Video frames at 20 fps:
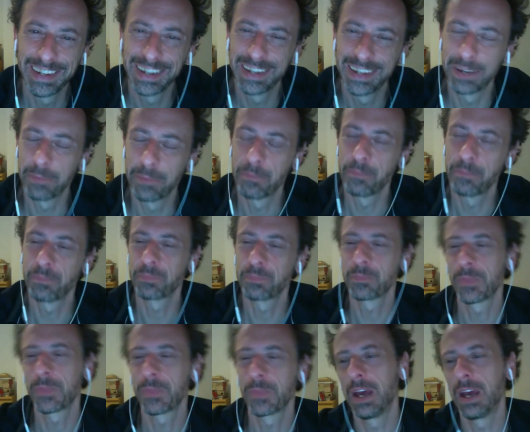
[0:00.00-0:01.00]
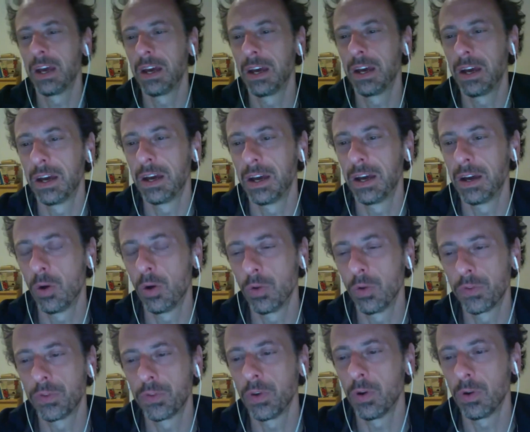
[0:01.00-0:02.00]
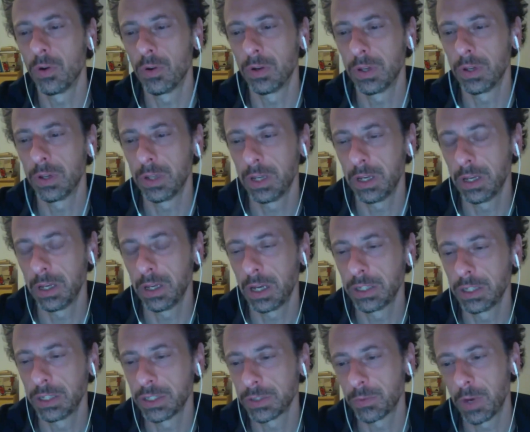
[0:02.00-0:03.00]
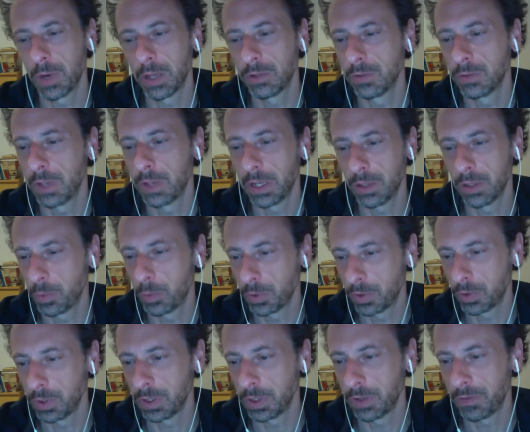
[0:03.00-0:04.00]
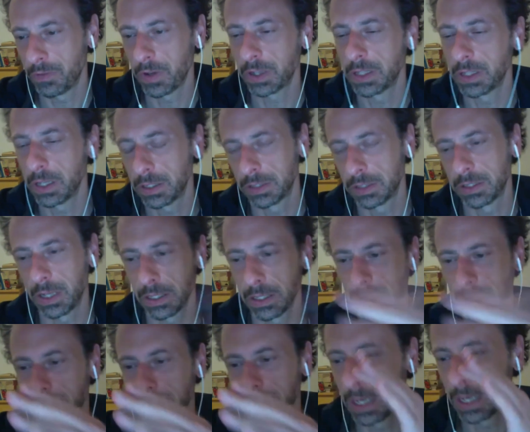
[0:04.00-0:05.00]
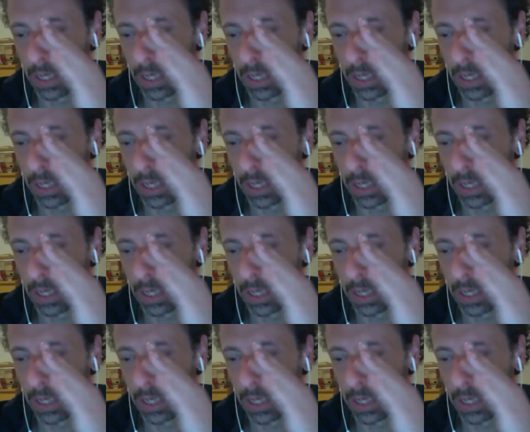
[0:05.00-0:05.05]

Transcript: um, uh, also uh, I just would like to take the opportunity, the fact that as I said,